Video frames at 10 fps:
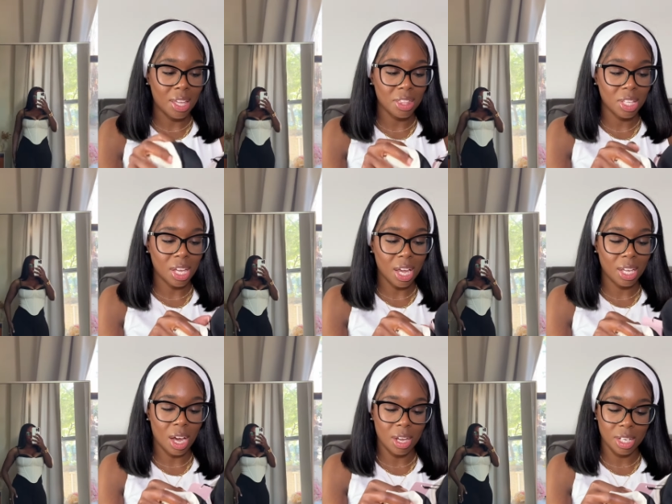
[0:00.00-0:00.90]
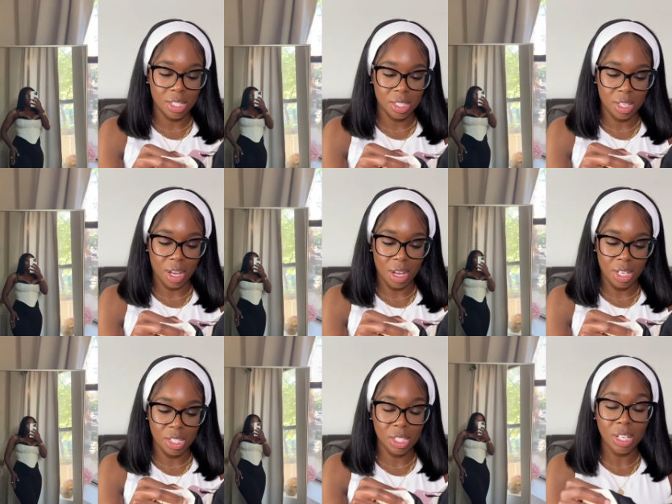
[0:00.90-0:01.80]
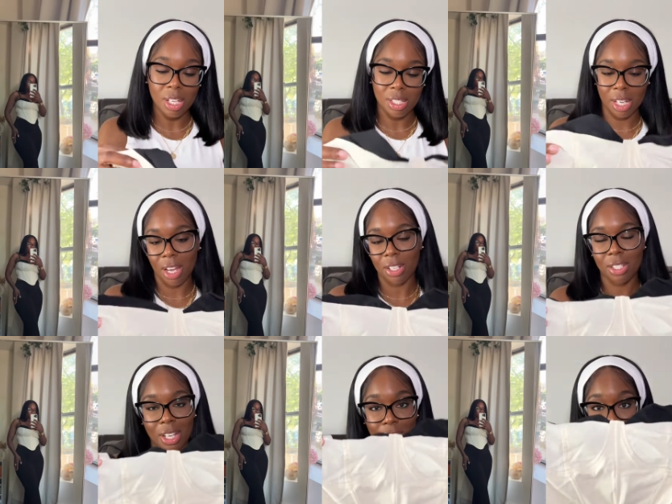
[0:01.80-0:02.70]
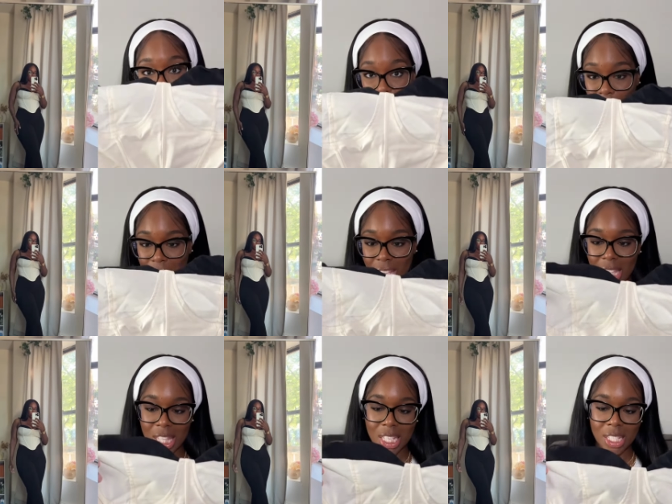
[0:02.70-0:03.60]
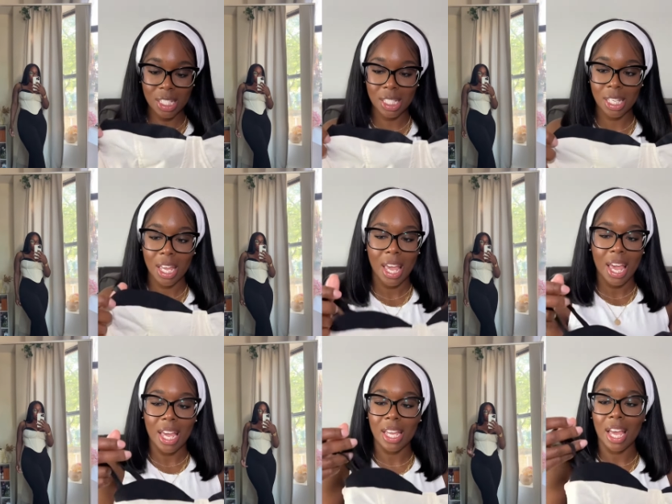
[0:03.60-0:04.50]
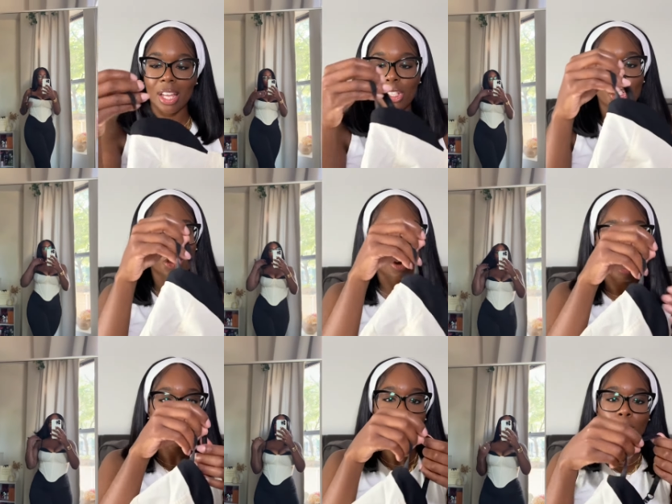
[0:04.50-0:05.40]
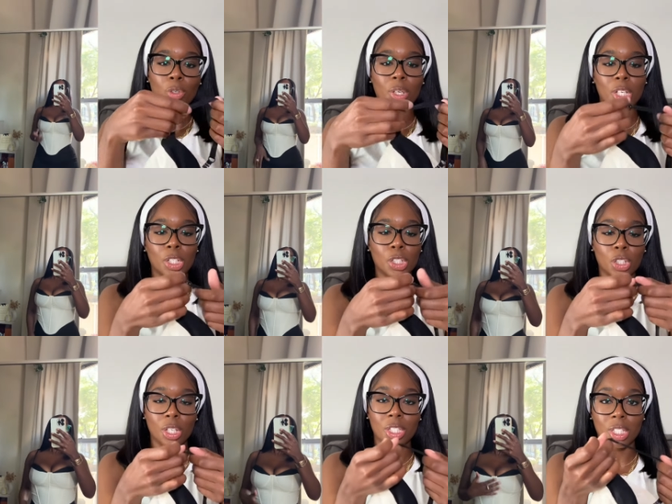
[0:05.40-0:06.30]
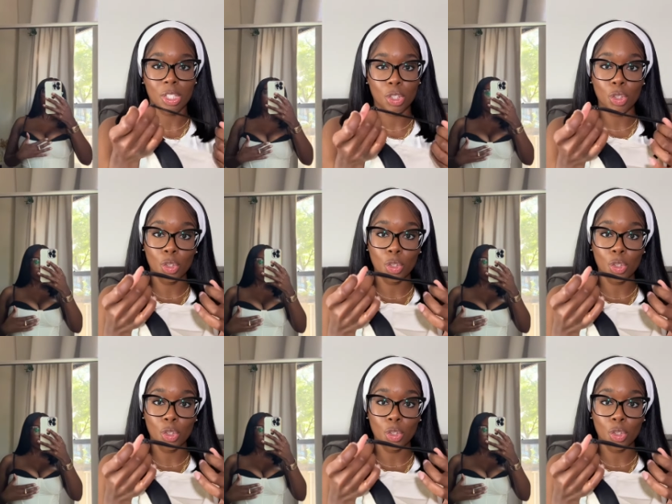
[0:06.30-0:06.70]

think I got a size, yes, I got a size large in this it has straps so you can adjust it to